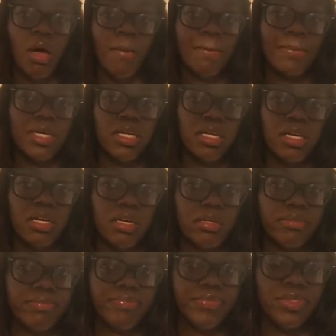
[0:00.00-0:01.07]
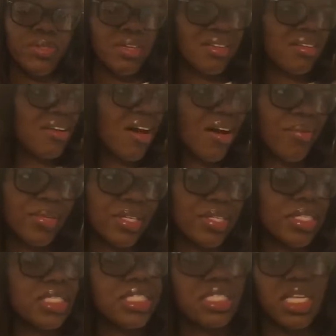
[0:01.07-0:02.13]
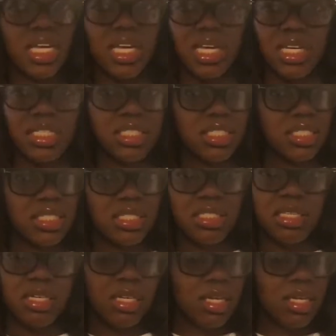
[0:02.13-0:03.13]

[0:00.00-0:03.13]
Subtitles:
but you know, when you're sick, it just